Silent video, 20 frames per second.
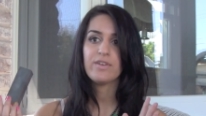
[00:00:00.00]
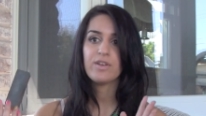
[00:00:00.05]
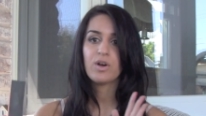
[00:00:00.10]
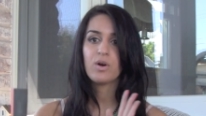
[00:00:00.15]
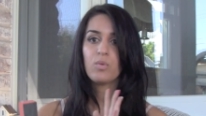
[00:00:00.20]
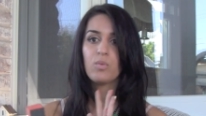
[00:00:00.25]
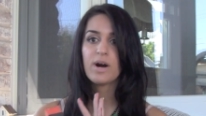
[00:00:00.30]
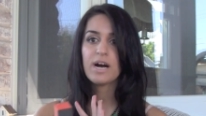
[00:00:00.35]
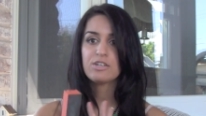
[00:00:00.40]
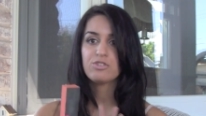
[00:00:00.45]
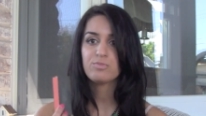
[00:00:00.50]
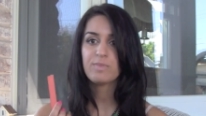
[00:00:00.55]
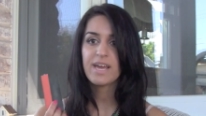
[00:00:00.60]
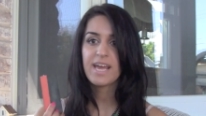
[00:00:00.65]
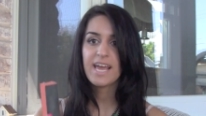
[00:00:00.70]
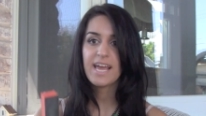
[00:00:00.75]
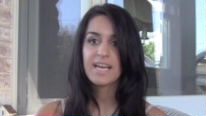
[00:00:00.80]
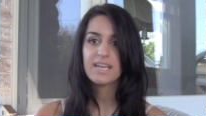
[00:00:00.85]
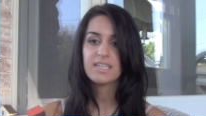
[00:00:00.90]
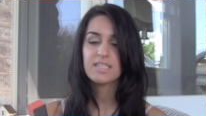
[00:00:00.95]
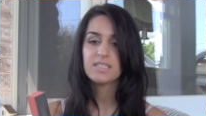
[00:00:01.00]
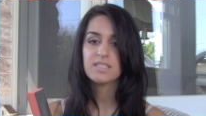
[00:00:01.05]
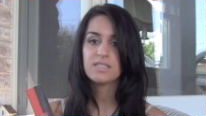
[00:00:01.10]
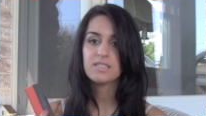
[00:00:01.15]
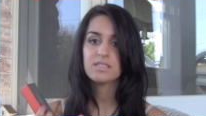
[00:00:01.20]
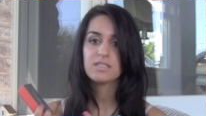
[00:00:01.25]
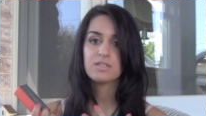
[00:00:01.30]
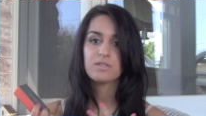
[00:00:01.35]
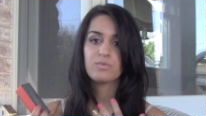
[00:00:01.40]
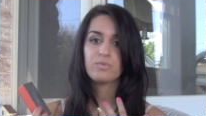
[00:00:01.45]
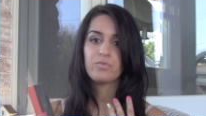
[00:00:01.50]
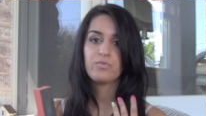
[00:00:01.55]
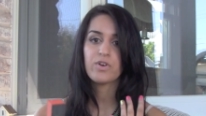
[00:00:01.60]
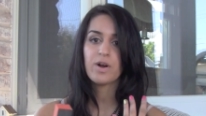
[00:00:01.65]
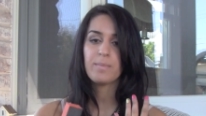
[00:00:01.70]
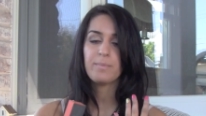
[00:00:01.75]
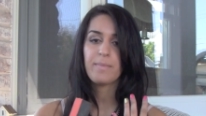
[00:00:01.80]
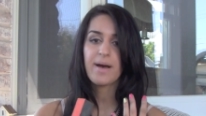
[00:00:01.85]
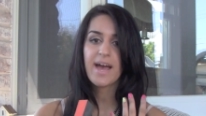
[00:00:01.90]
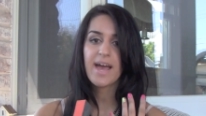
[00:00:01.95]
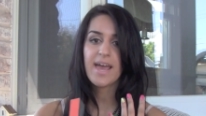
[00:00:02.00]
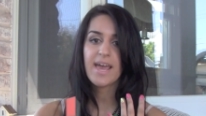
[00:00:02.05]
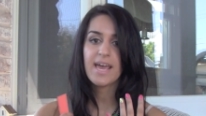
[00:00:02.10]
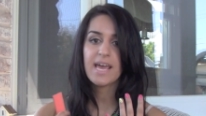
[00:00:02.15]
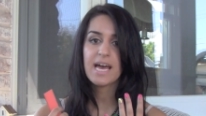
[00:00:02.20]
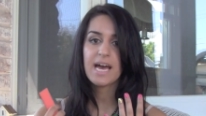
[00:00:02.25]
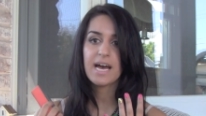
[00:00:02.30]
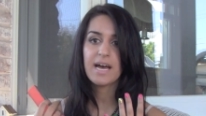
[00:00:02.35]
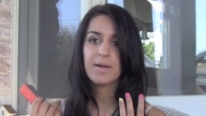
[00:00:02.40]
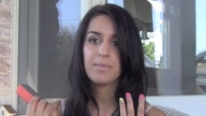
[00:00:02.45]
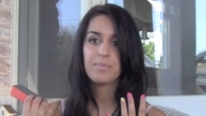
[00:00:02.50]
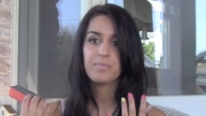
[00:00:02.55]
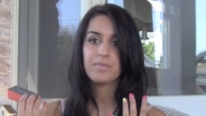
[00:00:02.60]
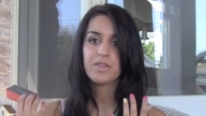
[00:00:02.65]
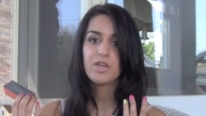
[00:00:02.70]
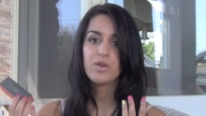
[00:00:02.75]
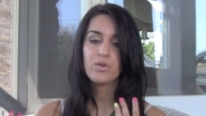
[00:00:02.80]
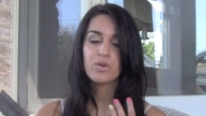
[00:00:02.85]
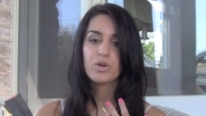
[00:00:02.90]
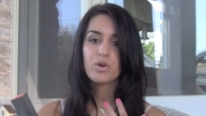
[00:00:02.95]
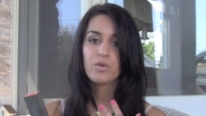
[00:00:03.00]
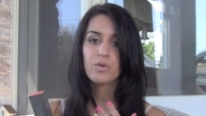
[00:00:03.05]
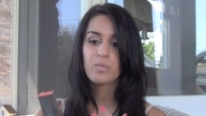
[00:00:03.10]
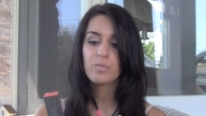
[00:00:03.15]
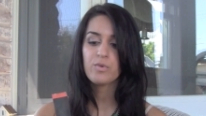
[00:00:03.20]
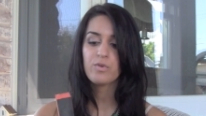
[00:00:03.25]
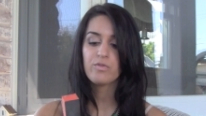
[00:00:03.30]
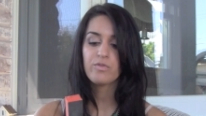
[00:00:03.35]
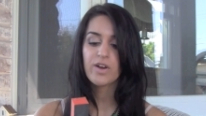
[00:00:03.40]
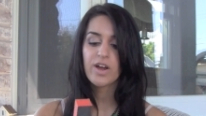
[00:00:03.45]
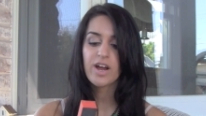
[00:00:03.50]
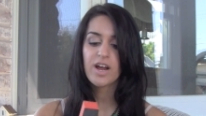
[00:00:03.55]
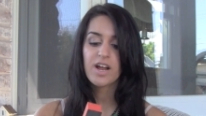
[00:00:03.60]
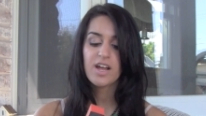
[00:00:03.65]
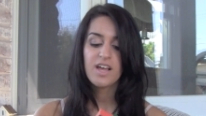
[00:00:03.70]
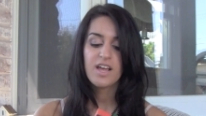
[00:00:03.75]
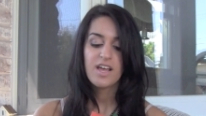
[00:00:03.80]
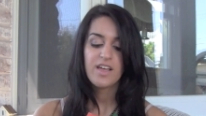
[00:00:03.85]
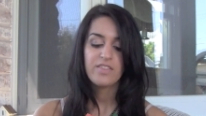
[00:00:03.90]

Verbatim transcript: you know, washed my hands from my um, cuticle remover.